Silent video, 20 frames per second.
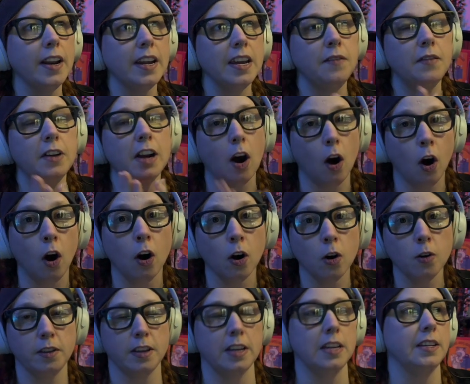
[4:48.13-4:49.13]
even
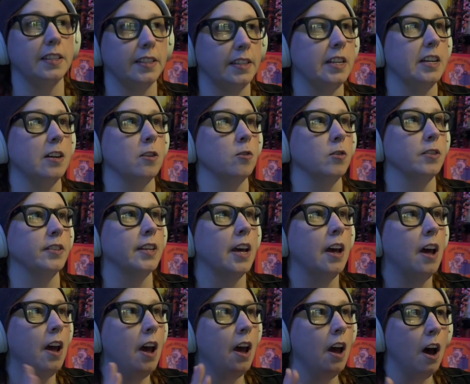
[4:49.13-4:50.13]
are these tiers?
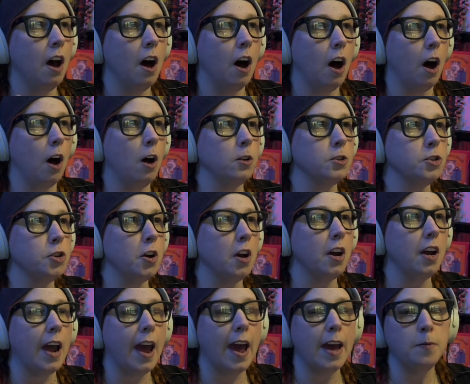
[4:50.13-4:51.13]
Ultra
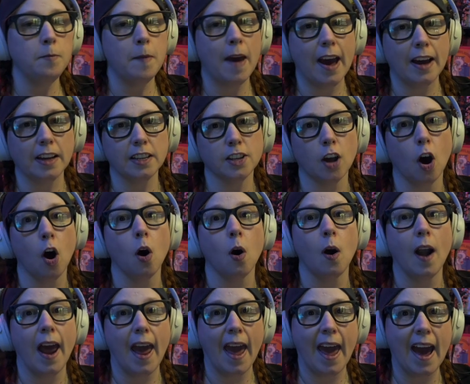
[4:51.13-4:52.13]
and Max
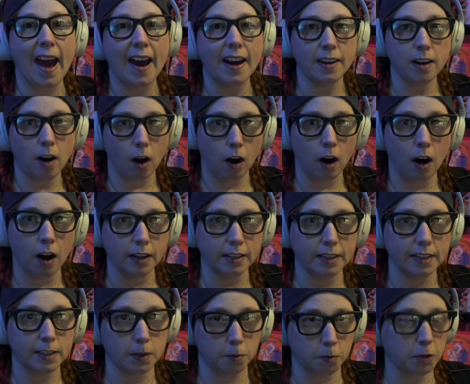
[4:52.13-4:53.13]
are add-on
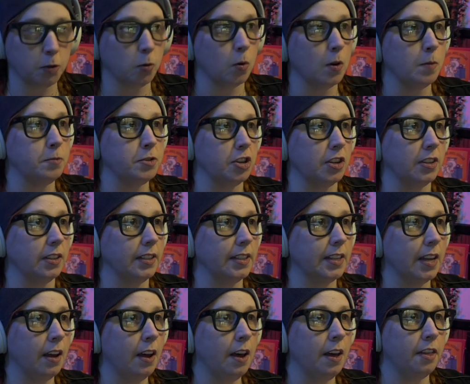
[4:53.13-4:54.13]

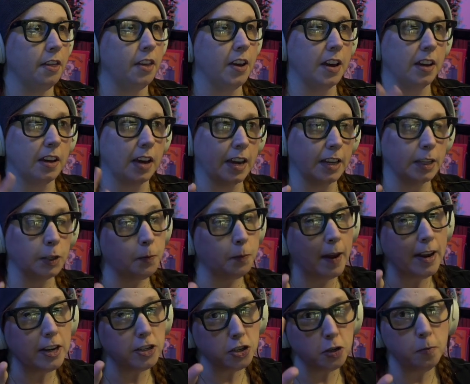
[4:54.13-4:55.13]
subscriptions. Think
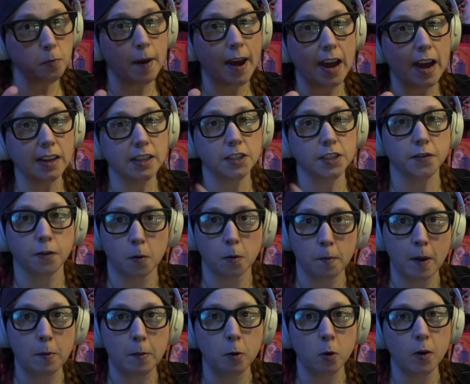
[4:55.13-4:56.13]
expansion packs for
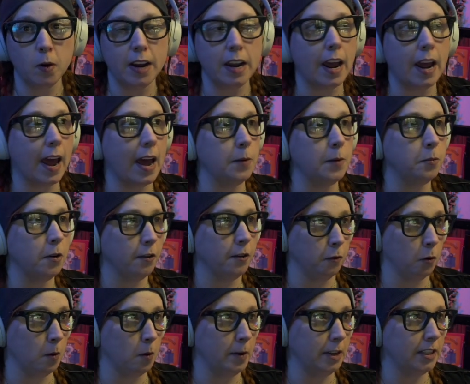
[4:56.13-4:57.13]
memory and
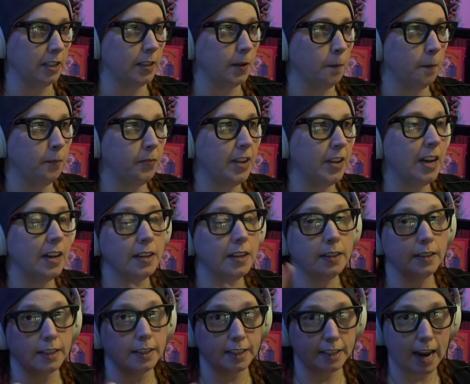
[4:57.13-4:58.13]
performance.
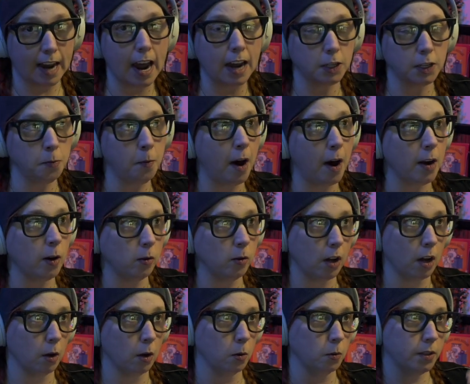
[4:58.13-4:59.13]
The stacked model
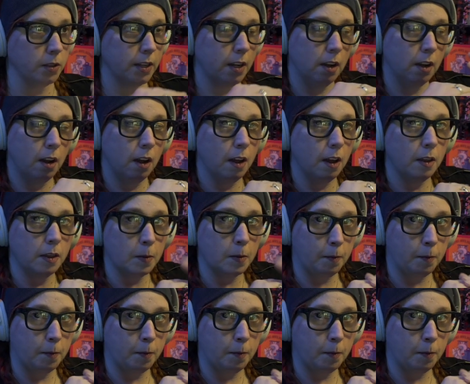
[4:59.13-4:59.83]
goes: the